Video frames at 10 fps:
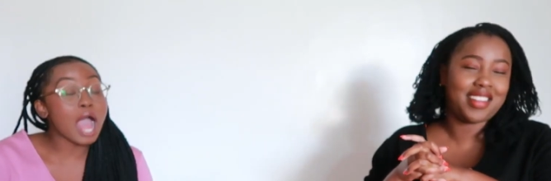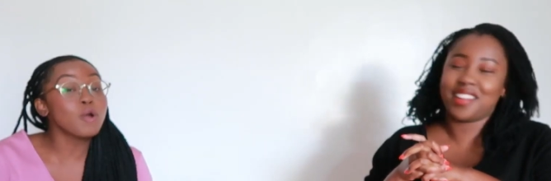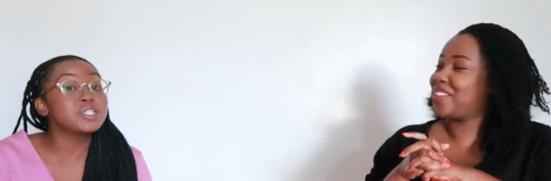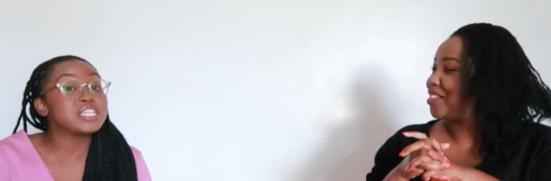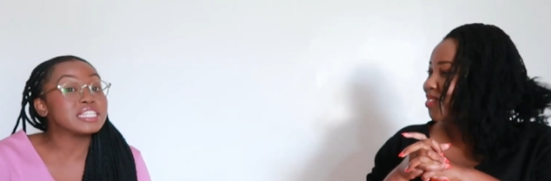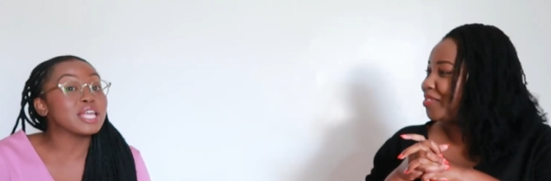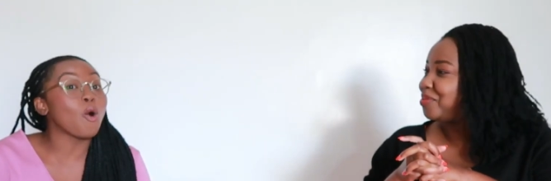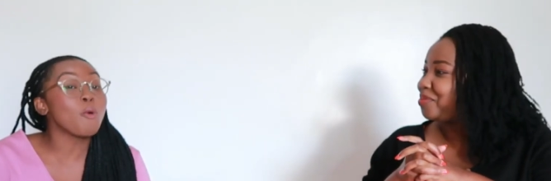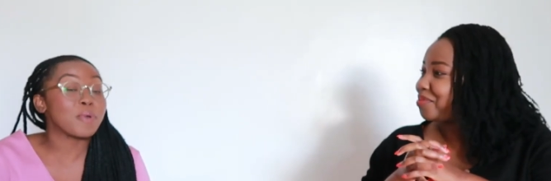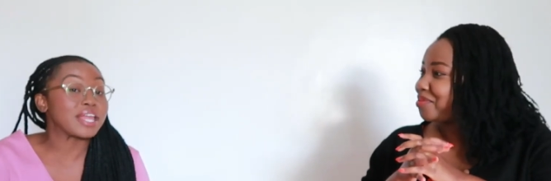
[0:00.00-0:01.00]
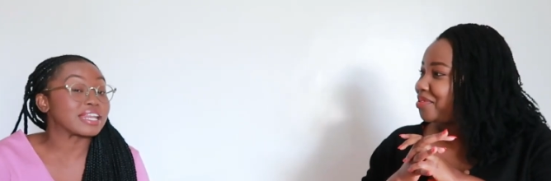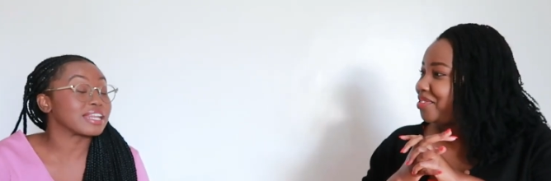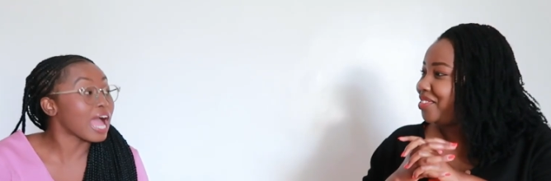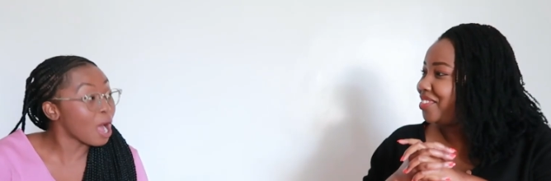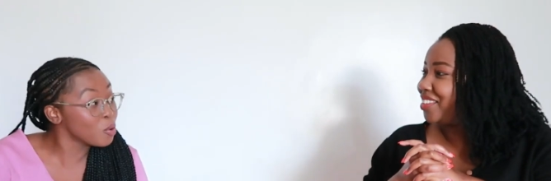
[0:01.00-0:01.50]
Speaker 1: out in the
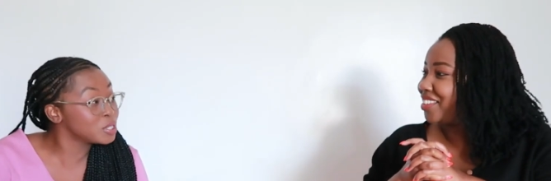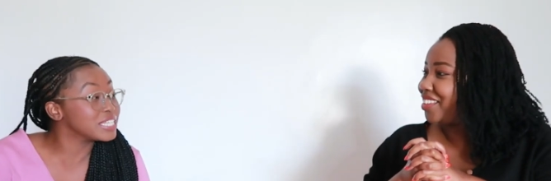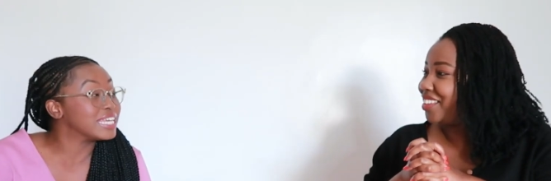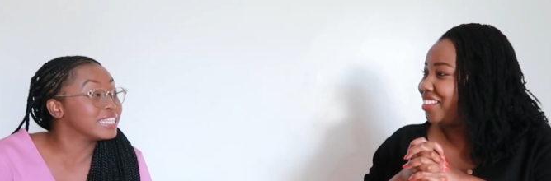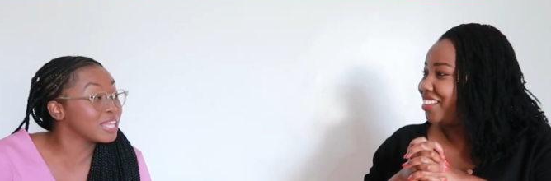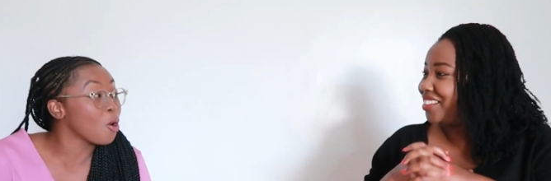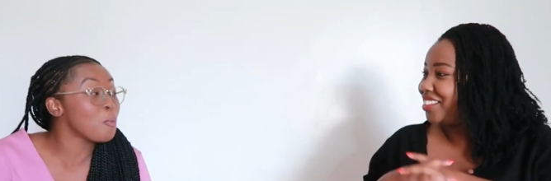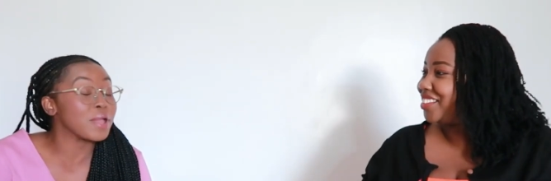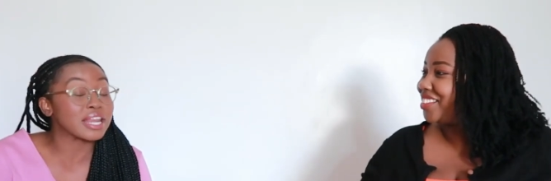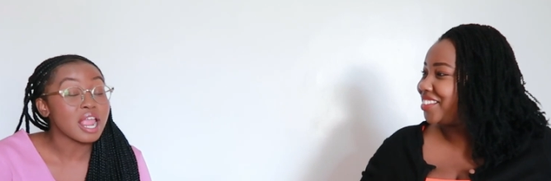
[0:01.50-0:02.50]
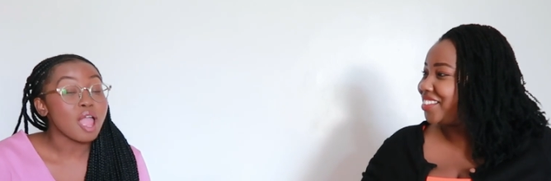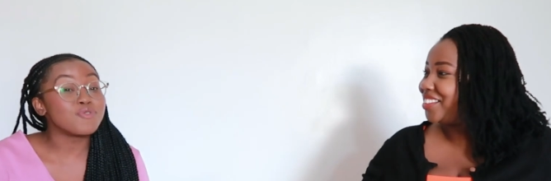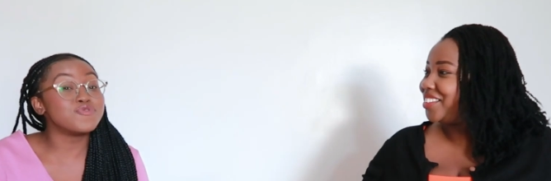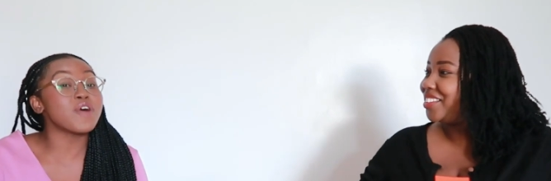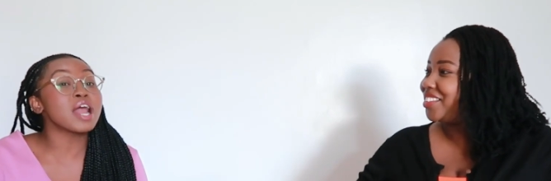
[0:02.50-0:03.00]
open, out in the open,
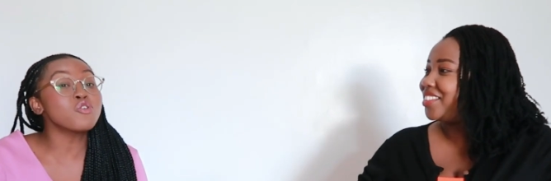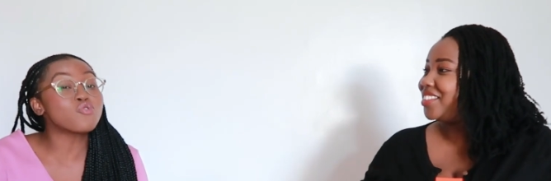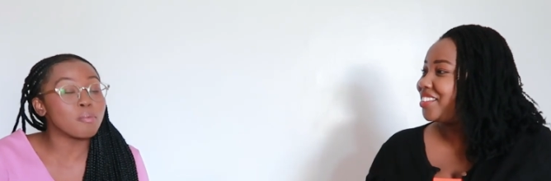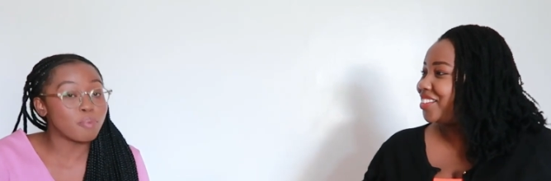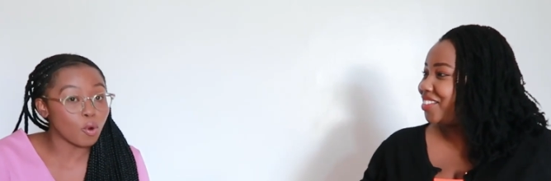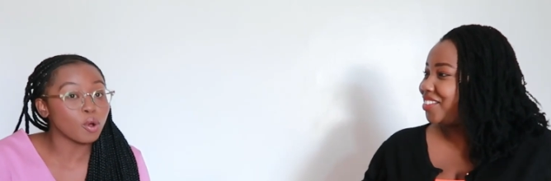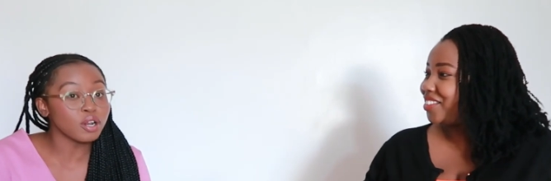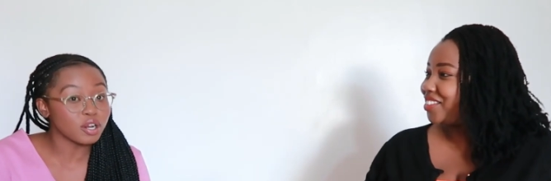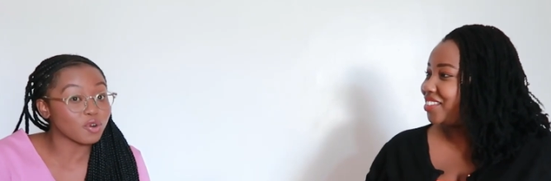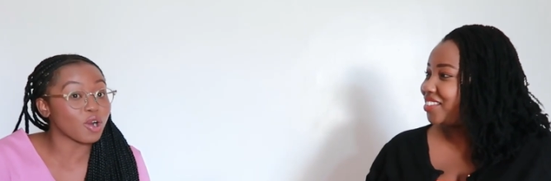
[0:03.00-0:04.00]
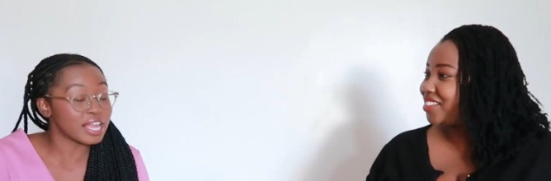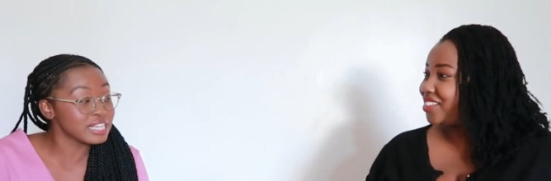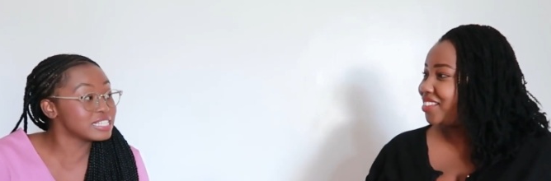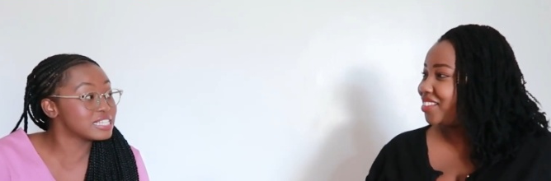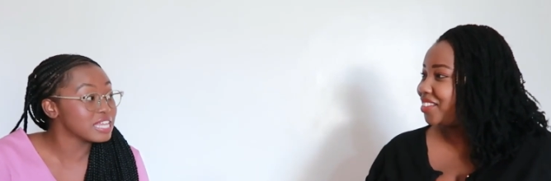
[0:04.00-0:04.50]
vulnerable,
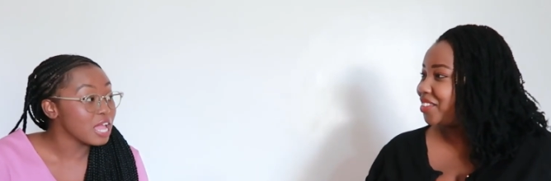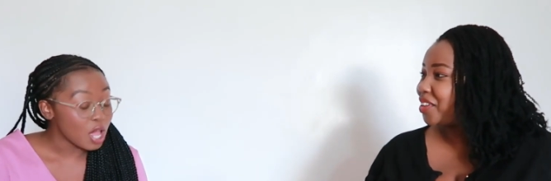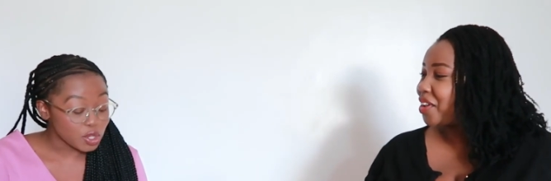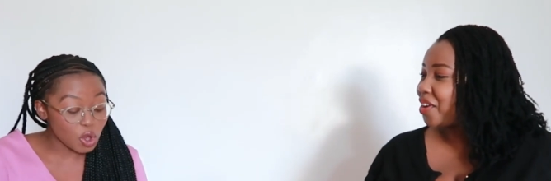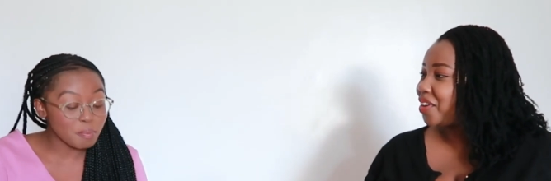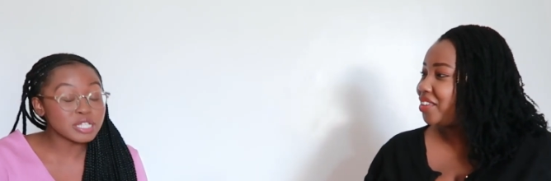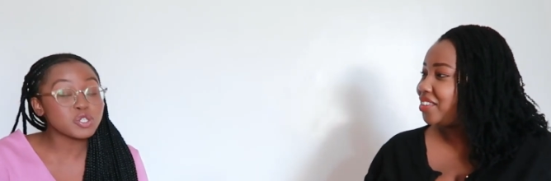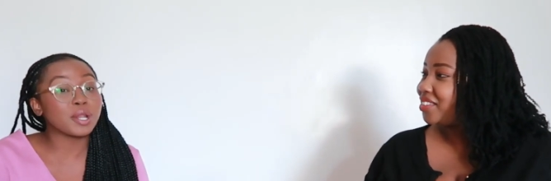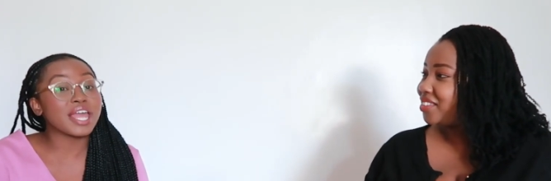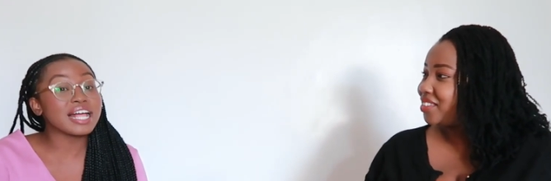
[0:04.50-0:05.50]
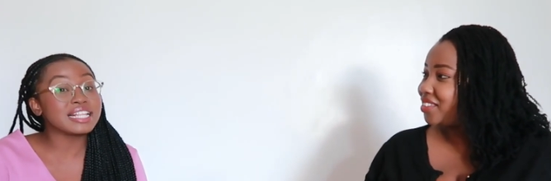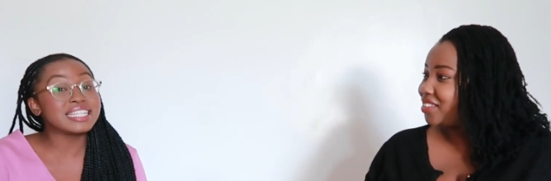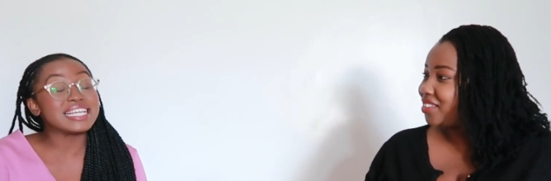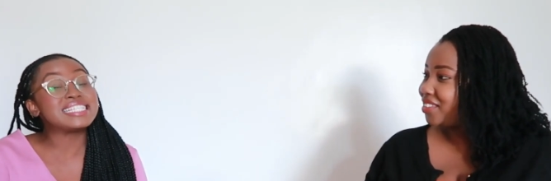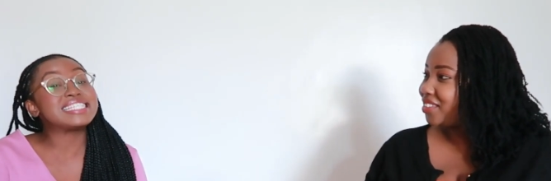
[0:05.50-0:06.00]
right? Your mental
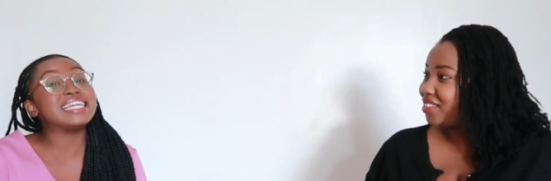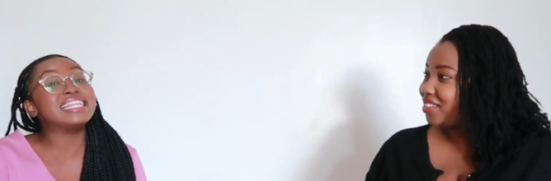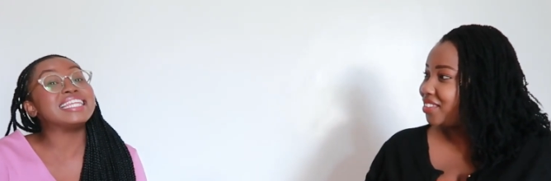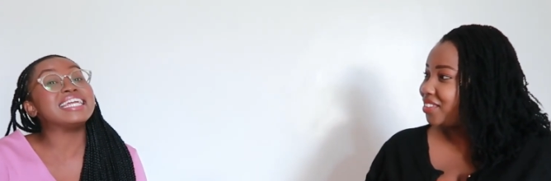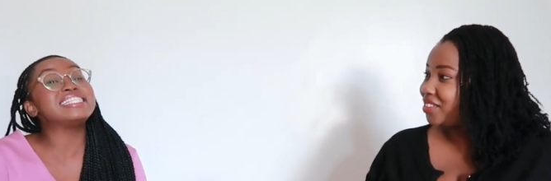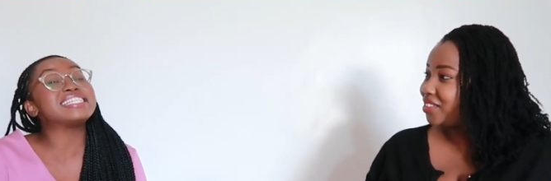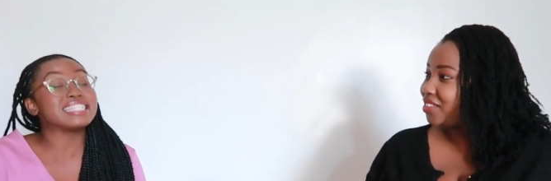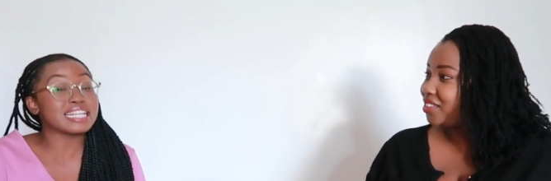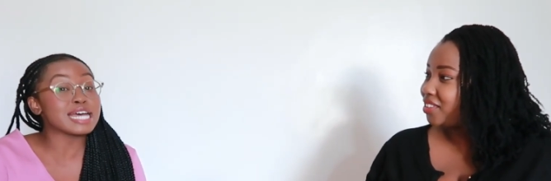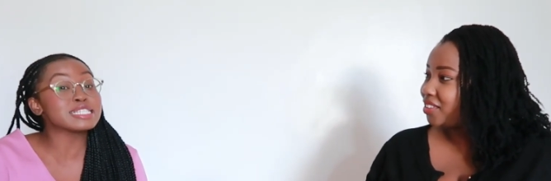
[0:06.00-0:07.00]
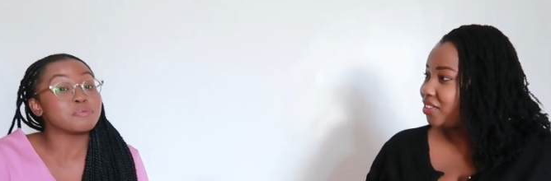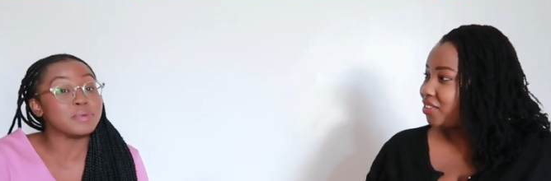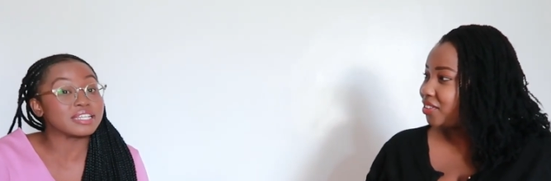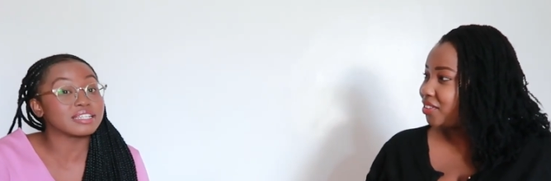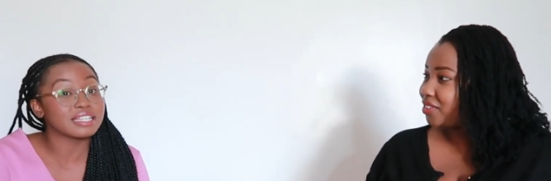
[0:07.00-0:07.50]
health it's in it's in the
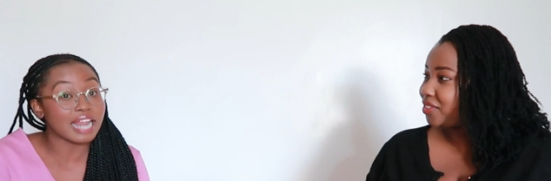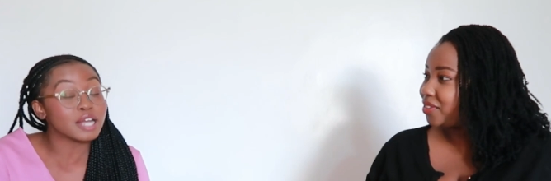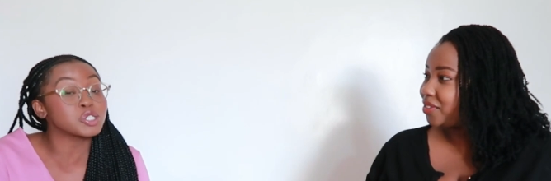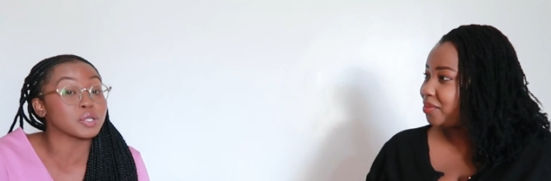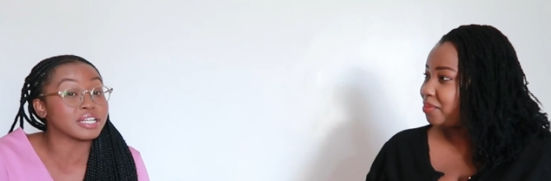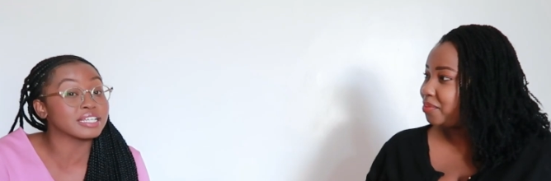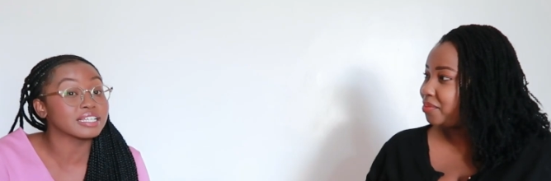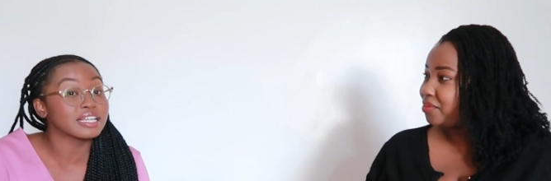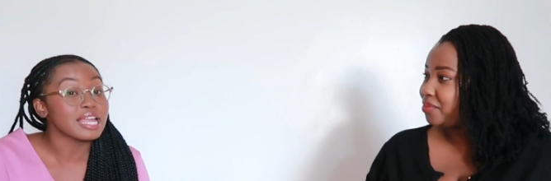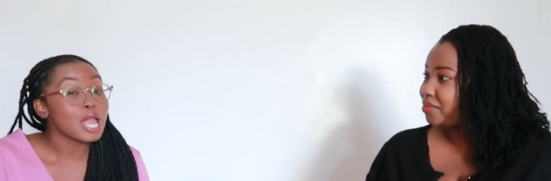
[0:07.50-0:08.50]
dustbin actually.